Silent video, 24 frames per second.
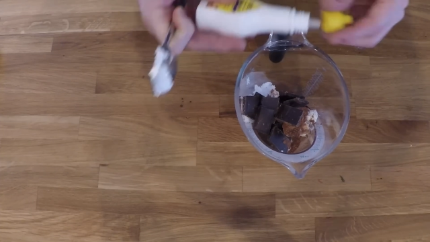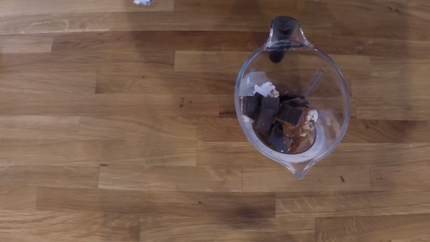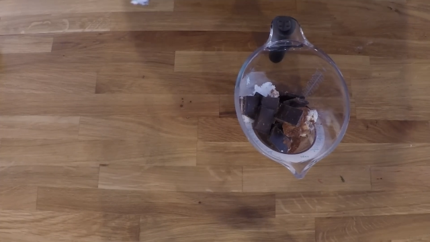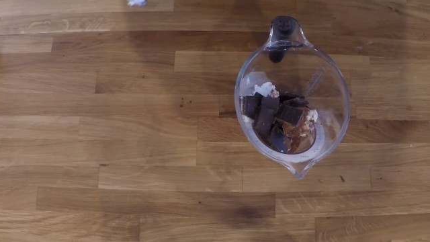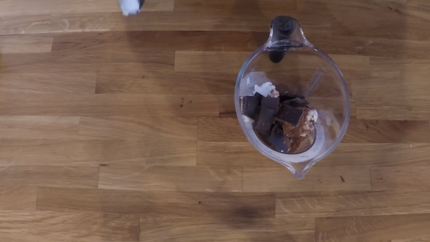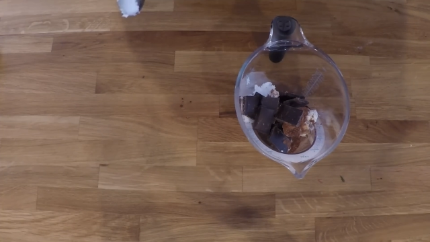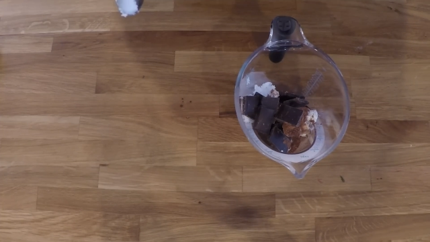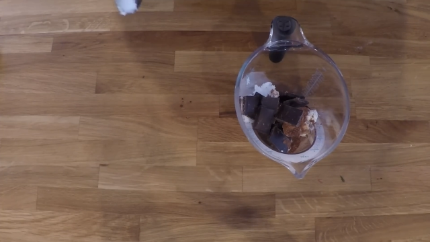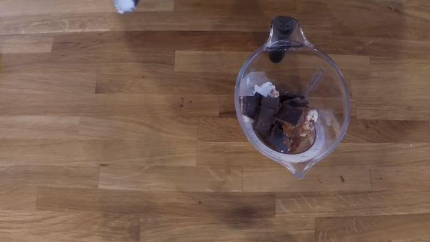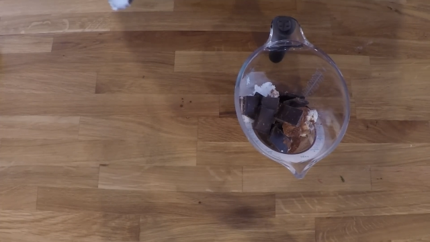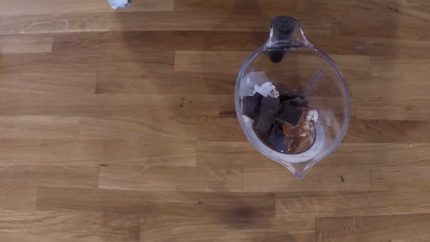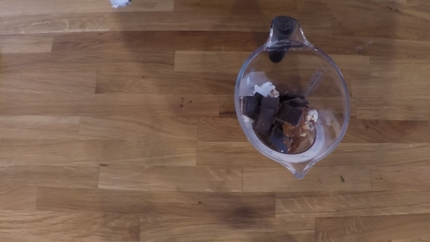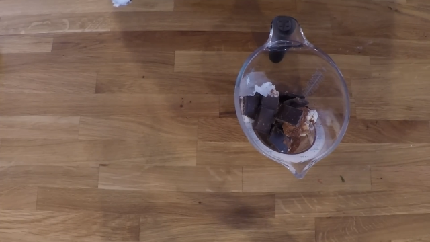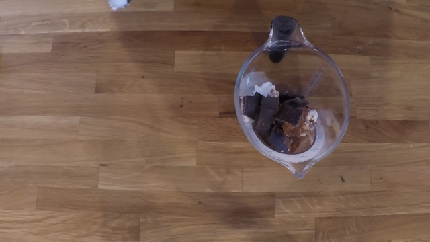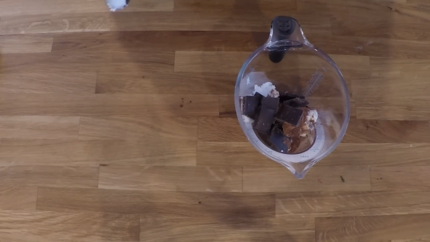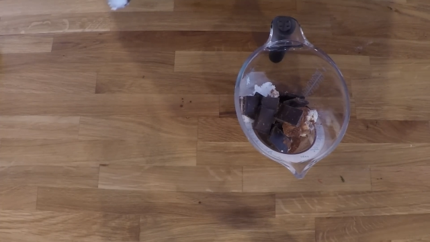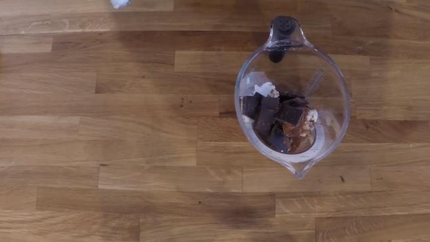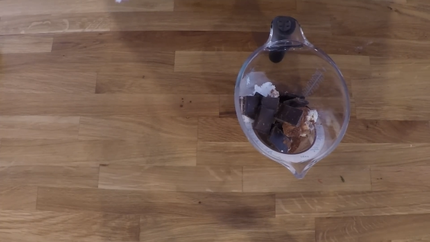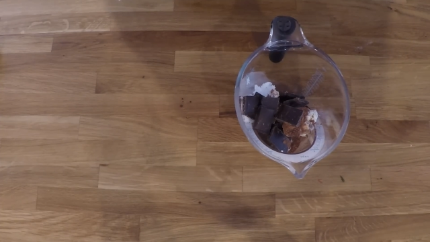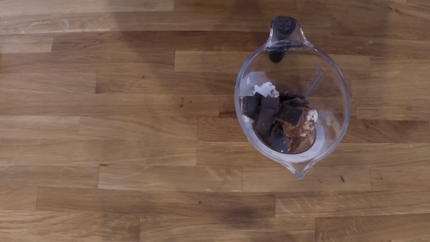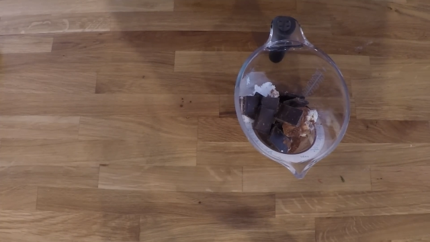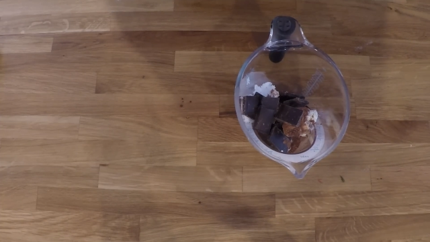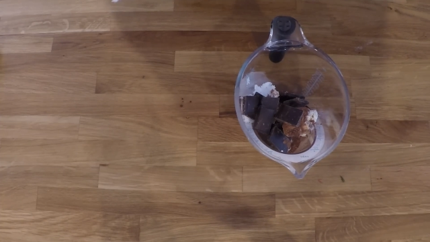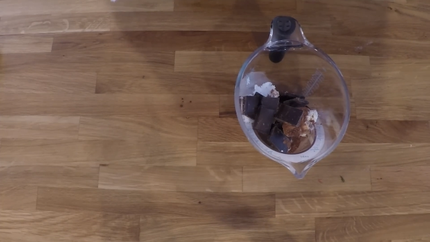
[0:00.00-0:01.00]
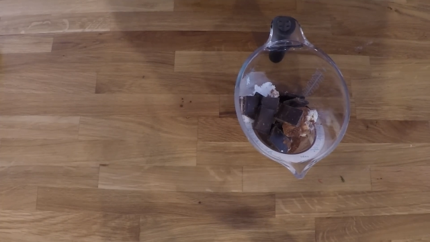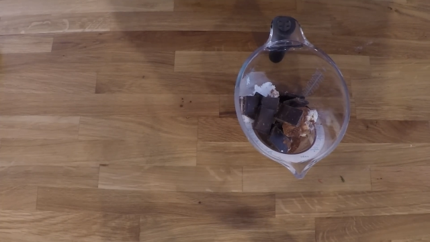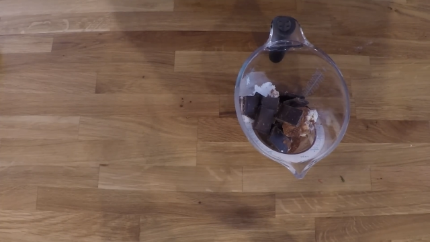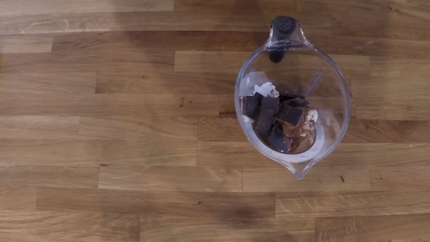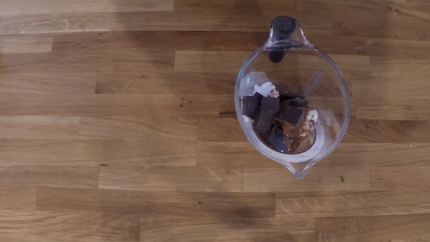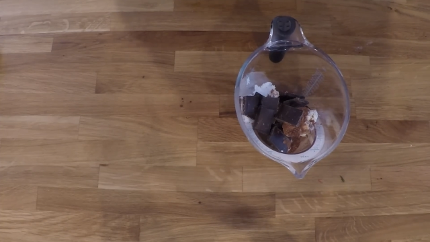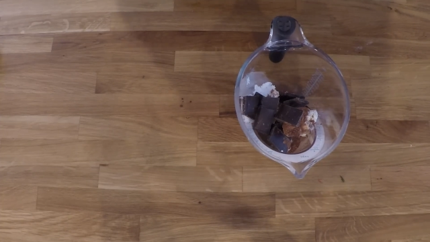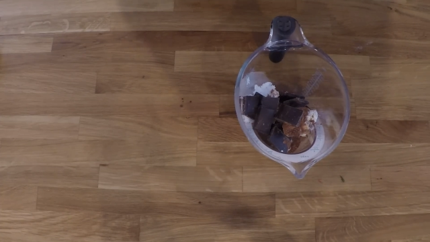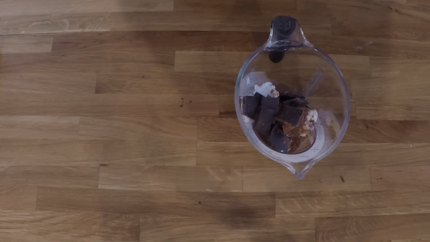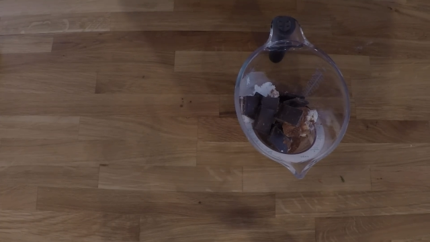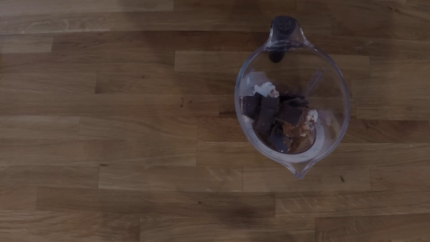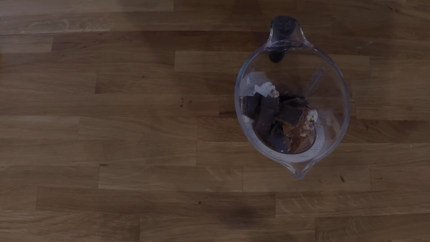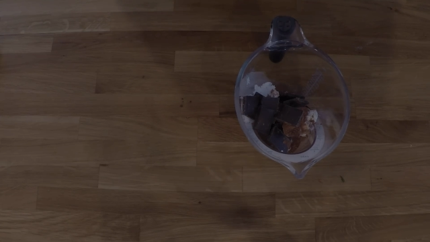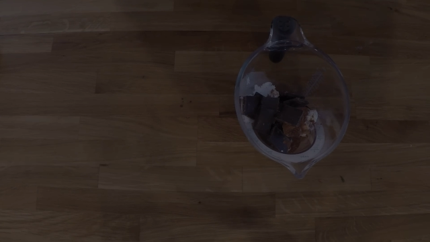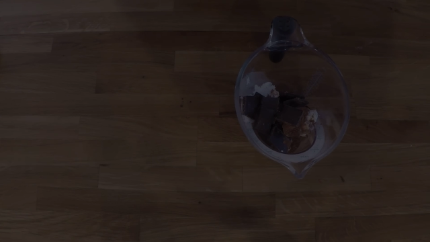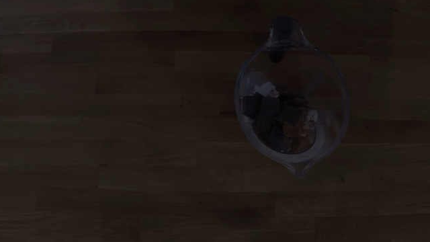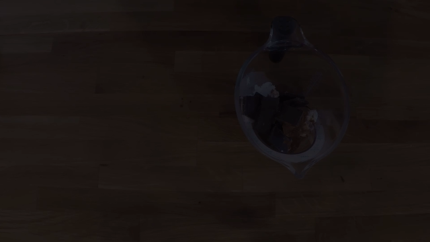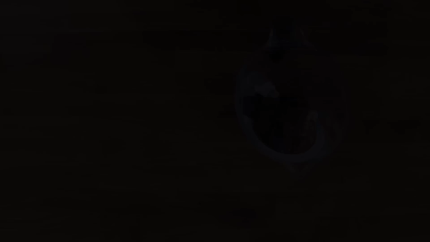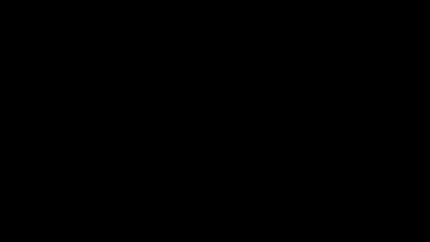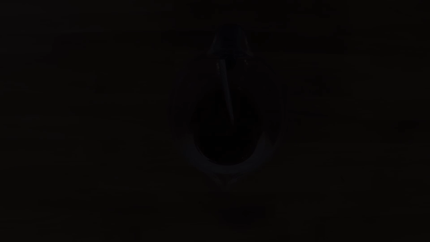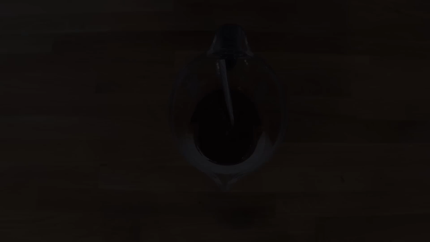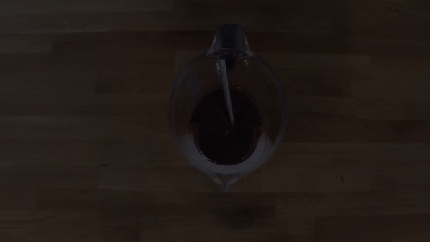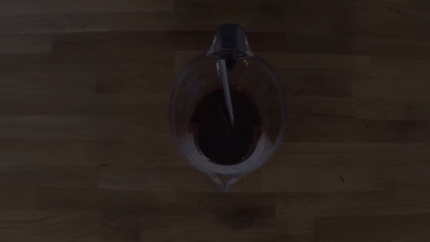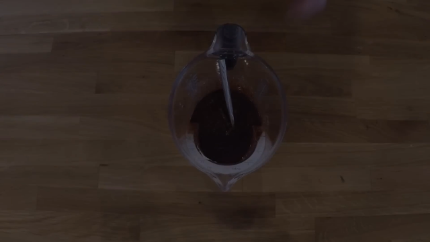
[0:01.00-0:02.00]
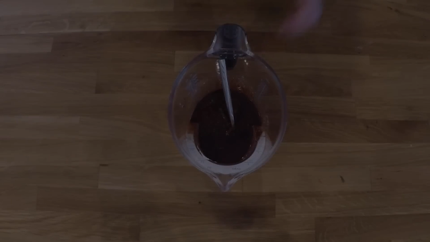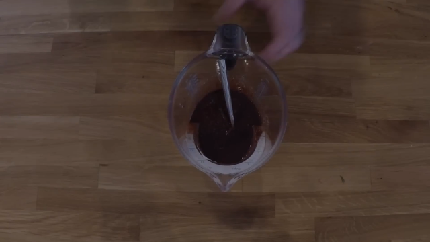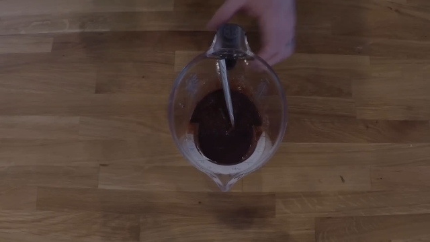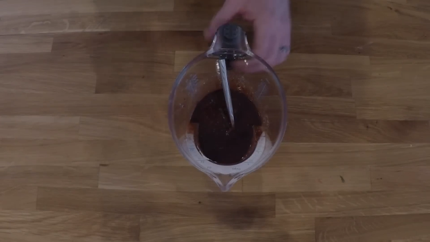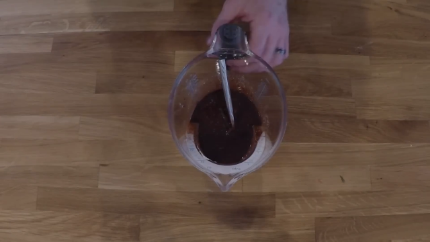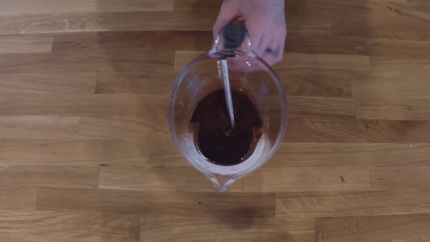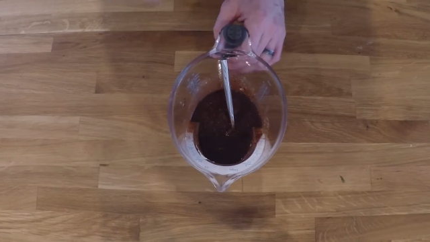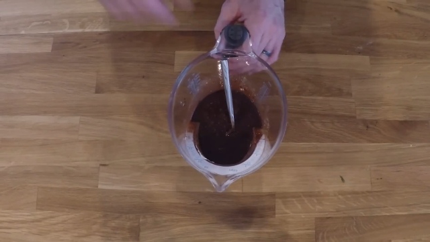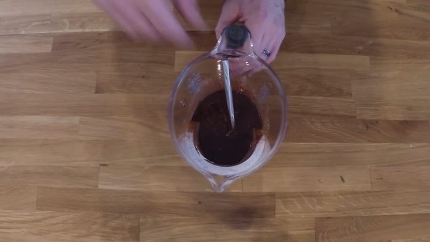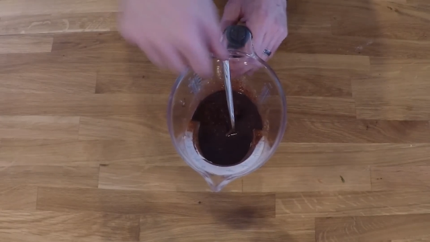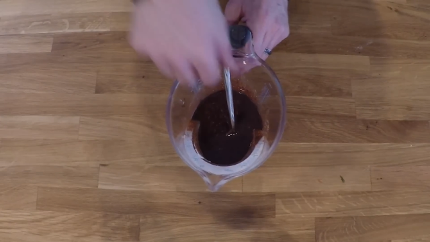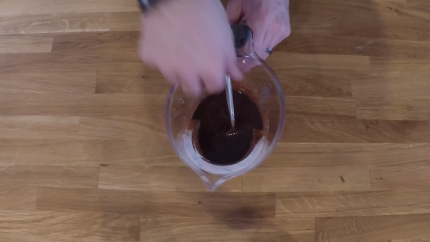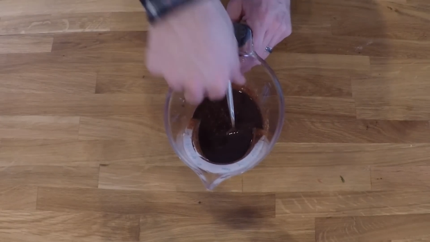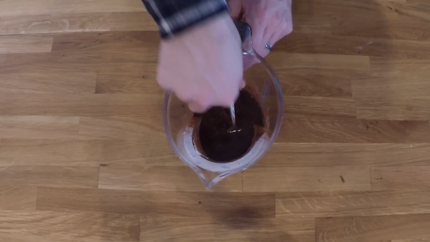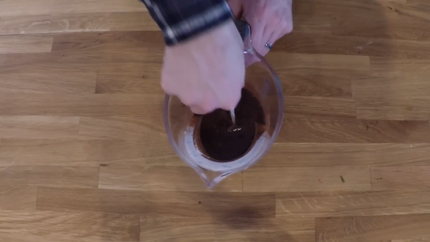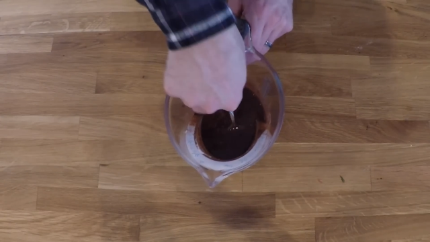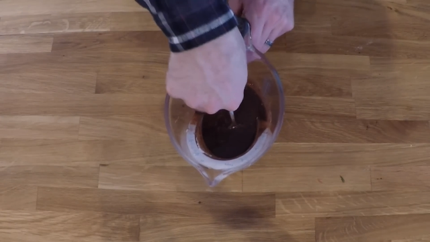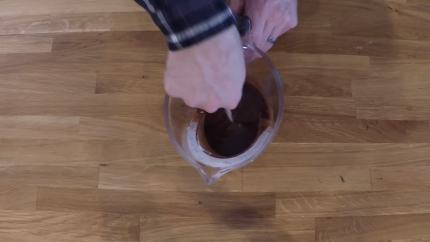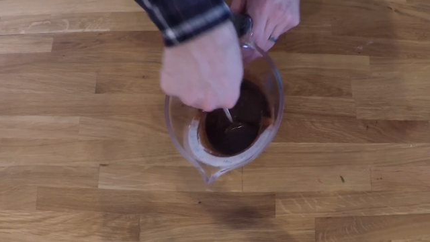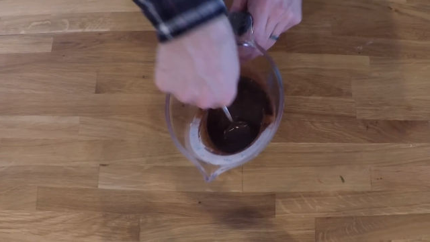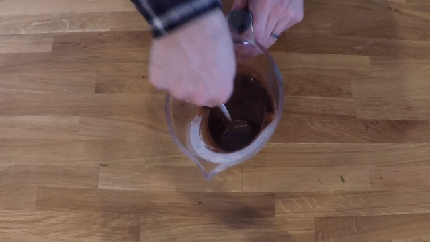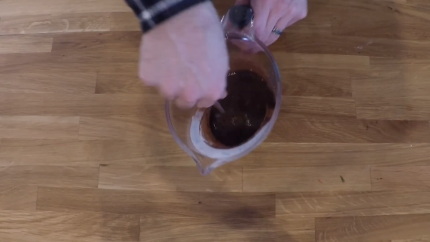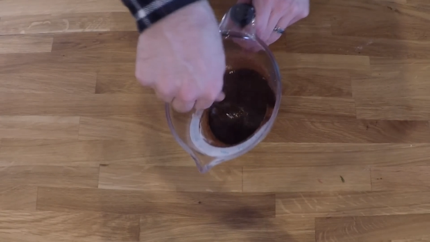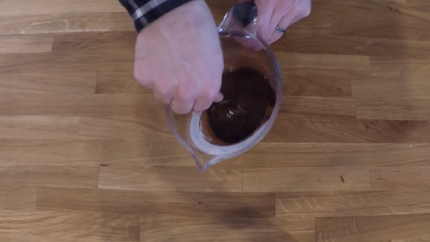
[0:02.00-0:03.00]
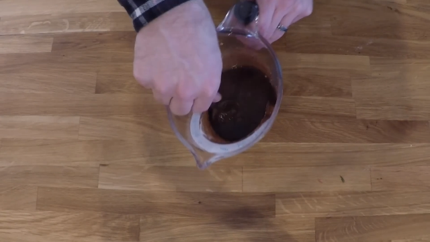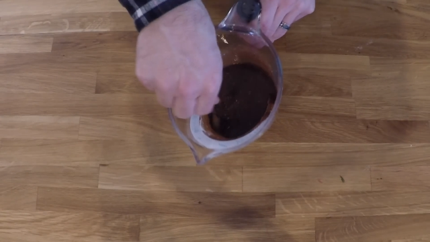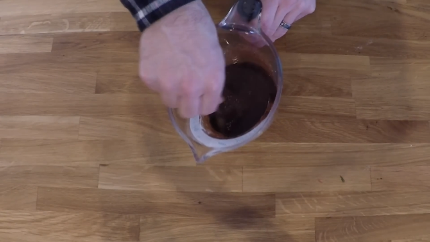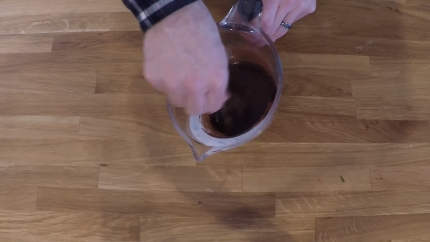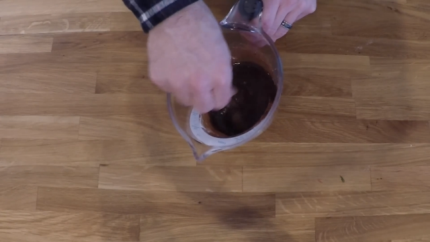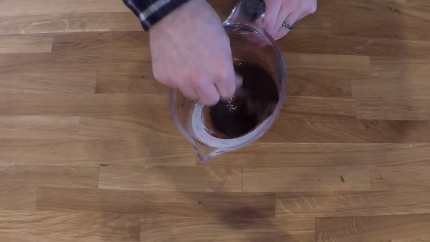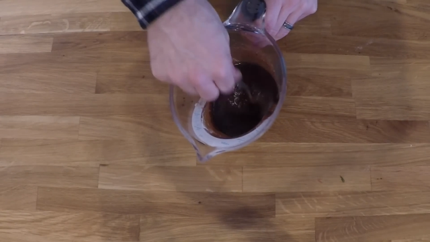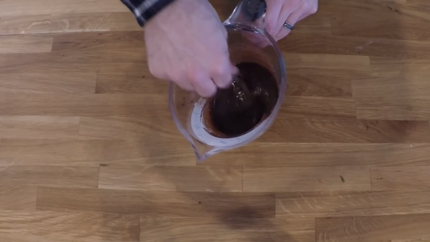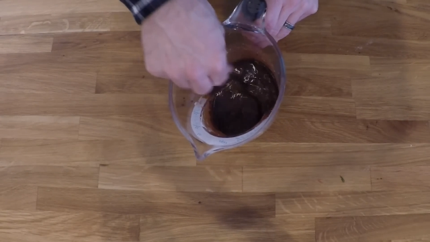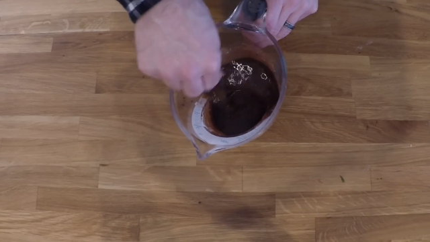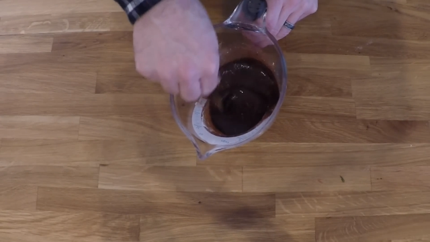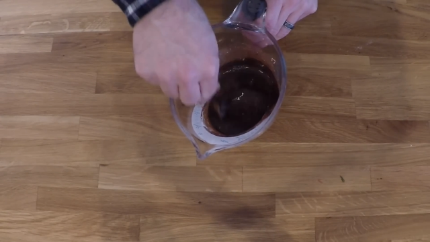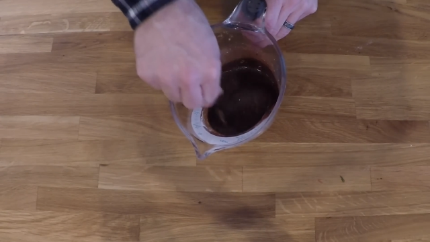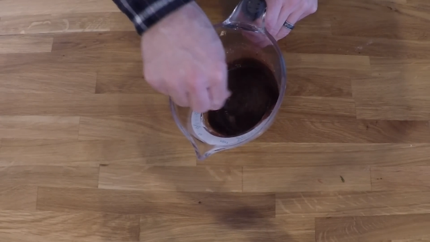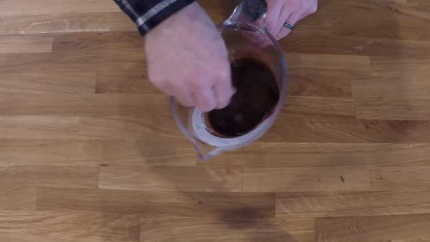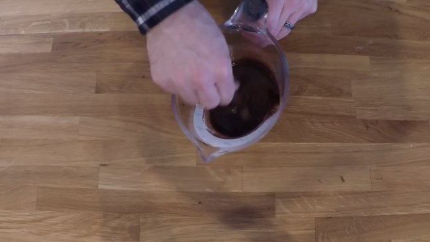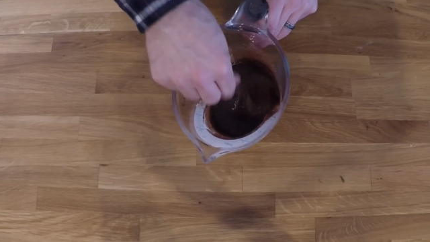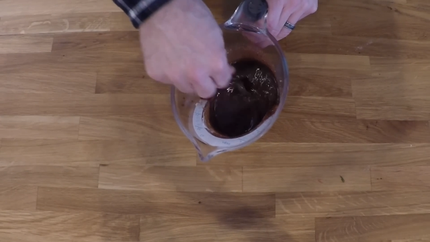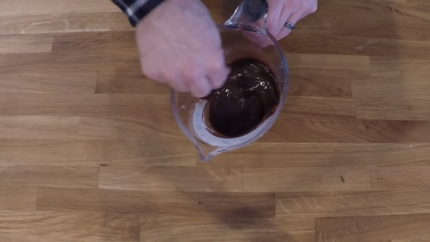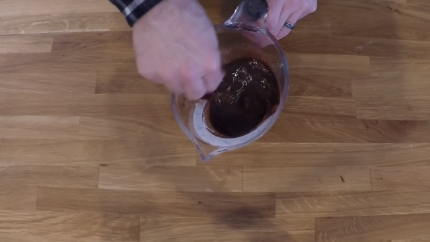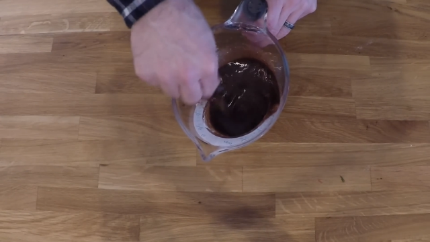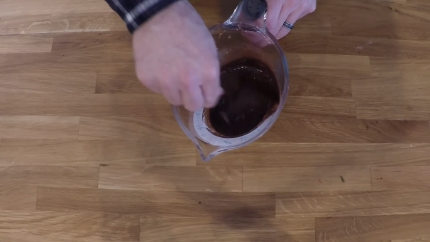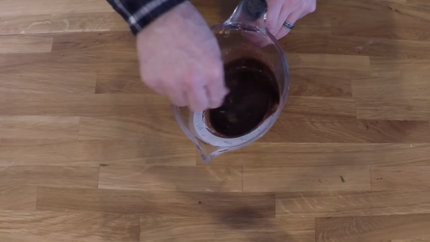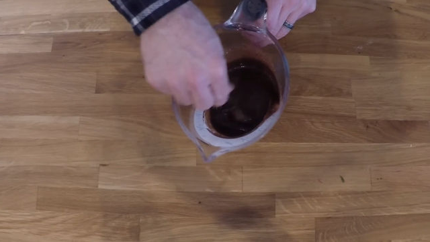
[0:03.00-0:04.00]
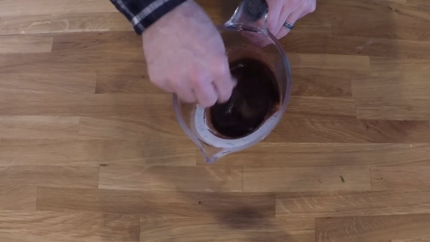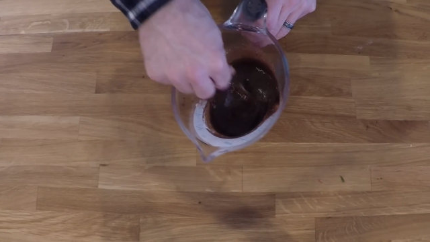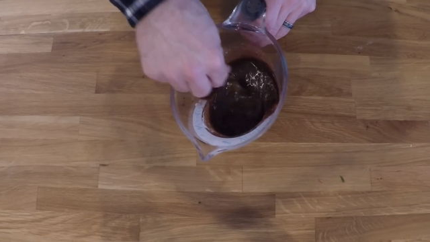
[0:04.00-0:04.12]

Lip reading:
(no speaker visible)